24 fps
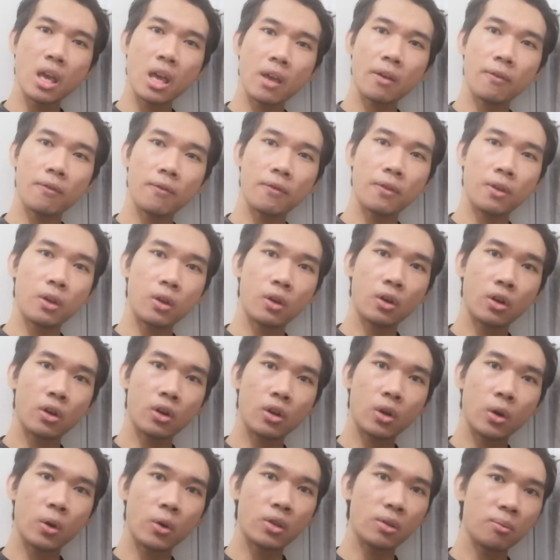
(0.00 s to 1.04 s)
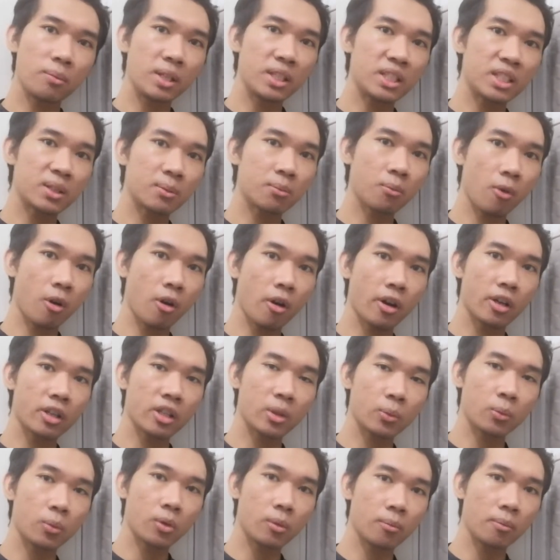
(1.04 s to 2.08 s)
if you're going to be smart,
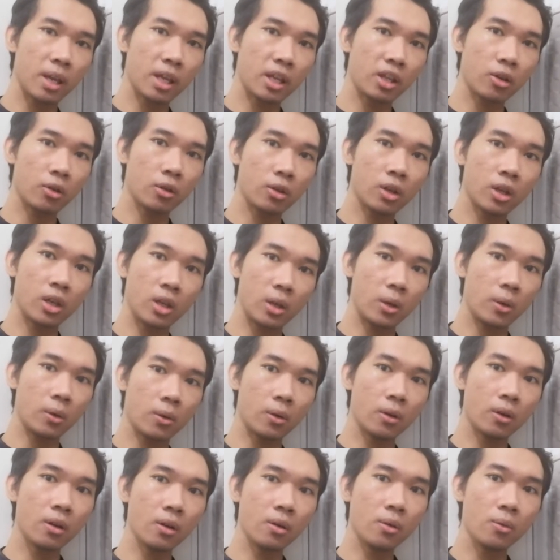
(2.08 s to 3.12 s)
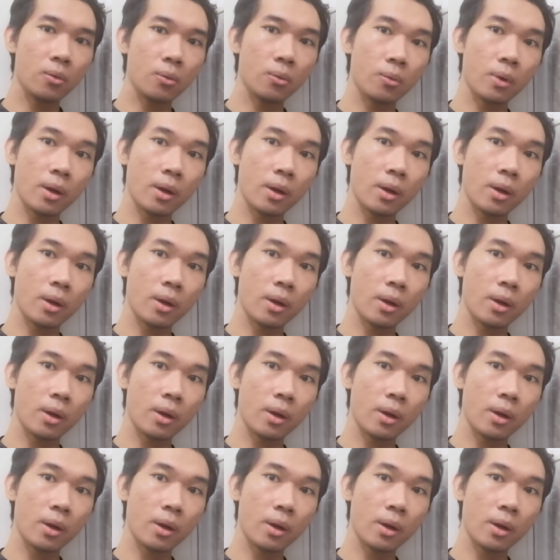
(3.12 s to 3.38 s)
it will make you cuter.